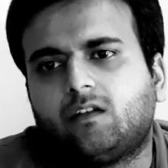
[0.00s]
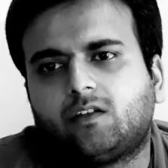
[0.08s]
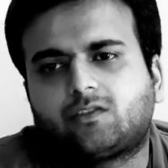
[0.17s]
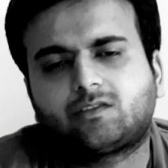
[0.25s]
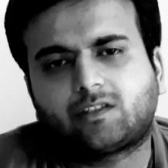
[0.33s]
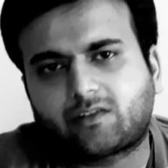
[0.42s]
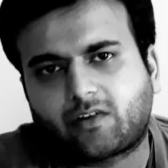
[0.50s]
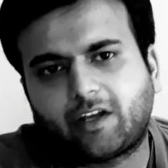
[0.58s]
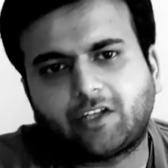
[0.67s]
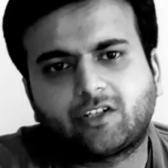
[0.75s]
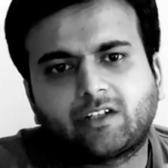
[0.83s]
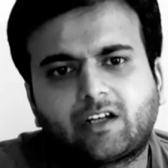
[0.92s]
So the
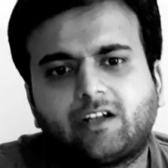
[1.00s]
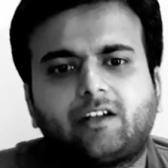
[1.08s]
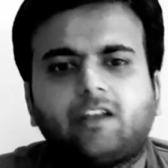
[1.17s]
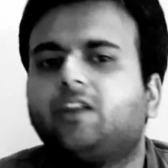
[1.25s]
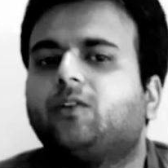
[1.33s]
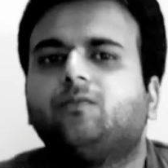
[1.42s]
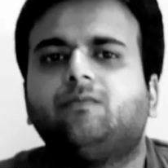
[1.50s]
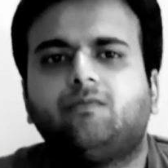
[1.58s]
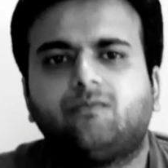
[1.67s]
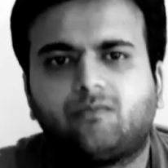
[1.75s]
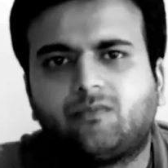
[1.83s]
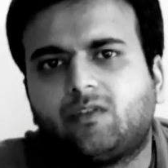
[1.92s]
tradition continued
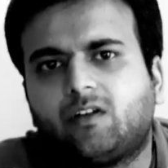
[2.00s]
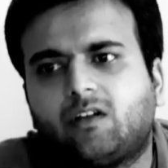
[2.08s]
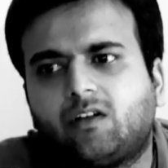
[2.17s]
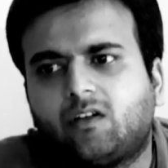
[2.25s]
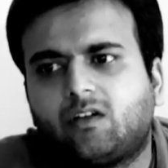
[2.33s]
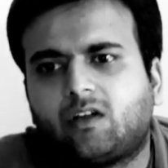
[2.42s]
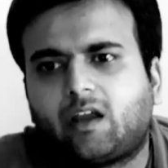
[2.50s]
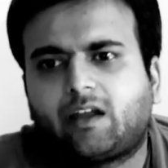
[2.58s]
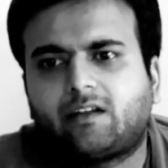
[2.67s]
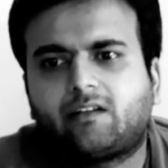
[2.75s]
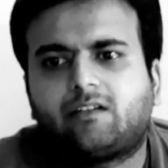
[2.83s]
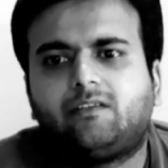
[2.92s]

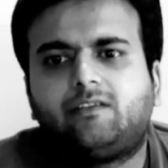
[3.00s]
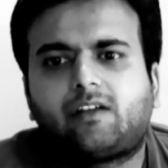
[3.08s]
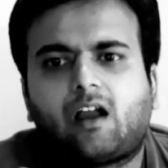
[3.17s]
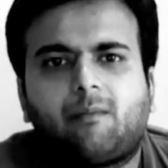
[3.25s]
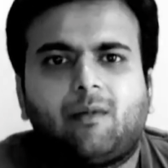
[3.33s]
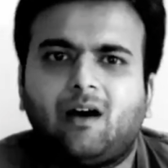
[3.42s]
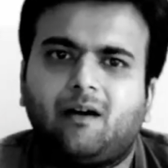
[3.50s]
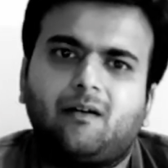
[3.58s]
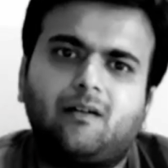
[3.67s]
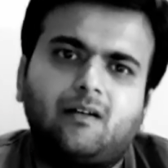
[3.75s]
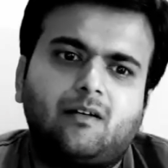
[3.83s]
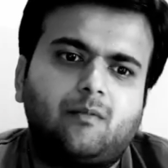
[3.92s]
and
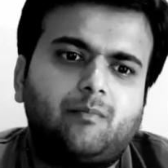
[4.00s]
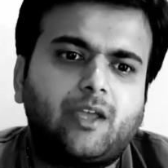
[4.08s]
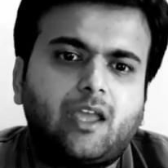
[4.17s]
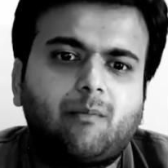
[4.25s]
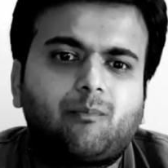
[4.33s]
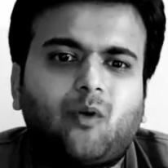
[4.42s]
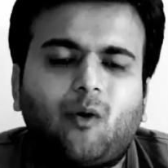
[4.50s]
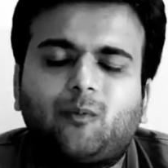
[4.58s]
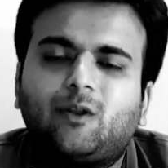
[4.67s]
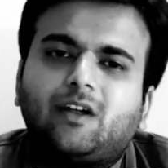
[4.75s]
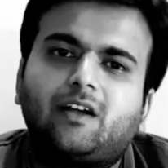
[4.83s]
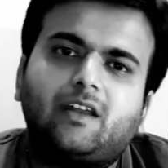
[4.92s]
drama became
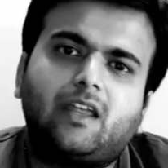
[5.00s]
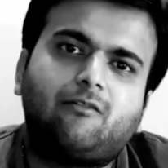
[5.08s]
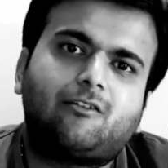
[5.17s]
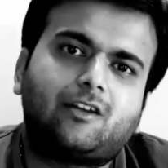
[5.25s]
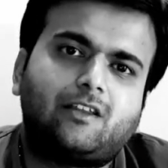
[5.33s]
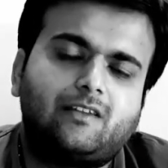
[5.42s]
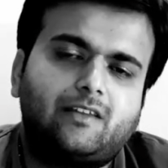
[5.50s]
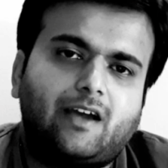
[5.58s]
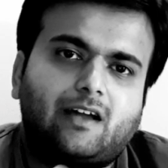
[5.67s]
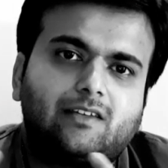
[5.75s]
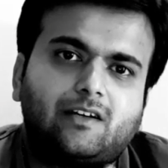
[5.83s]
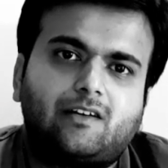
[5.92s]
popular even in the
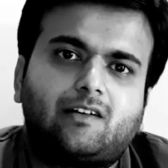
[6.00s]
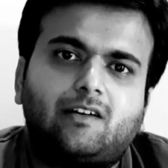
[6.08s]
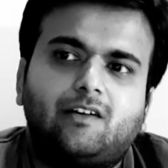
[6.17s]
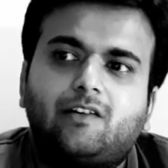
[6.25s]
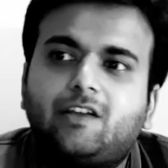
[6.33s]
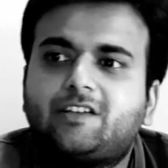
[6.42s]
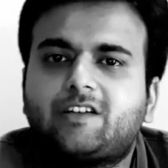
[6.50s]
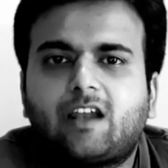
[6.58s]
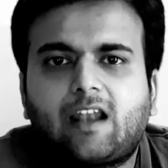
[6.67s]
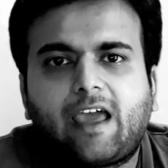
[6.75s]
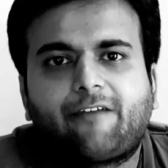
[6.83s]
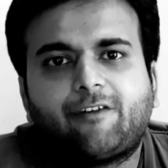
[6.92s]
other
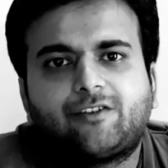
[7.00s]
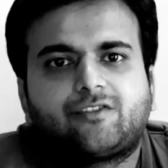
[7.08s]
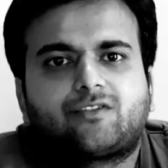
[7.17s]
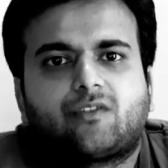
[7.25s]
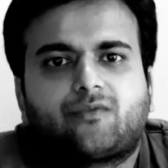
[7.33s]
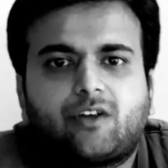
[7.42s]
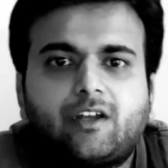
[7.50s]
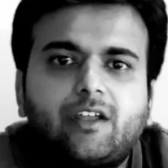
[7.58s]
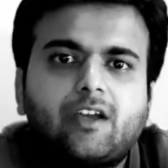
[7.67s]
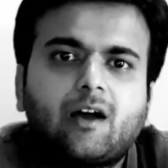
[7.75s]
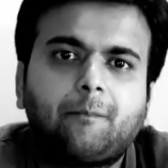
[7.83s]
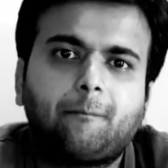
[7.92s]
regional languages of
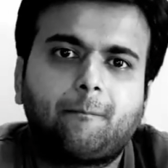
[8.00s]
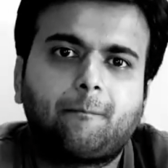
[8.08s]
India,